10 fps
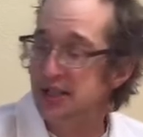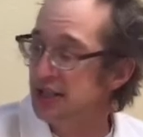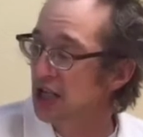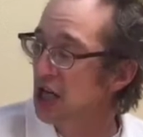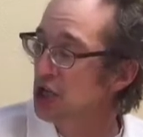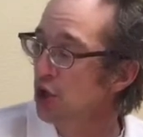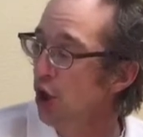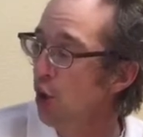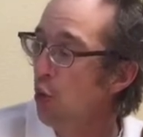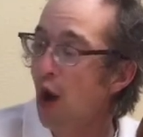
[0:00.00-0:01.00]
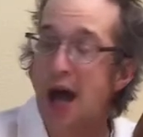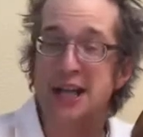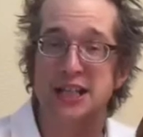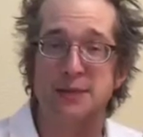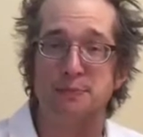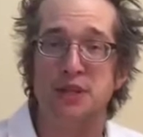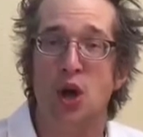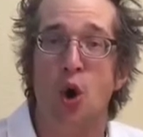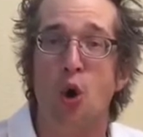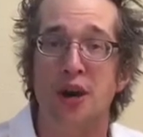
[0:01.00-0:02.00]
to control wasps,
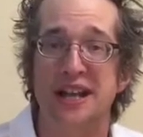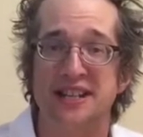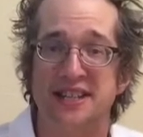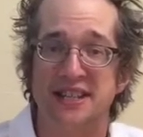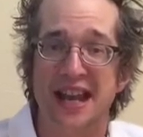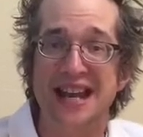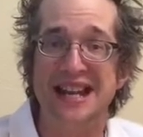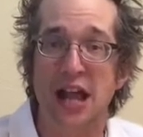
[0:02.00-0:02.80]
hornets, and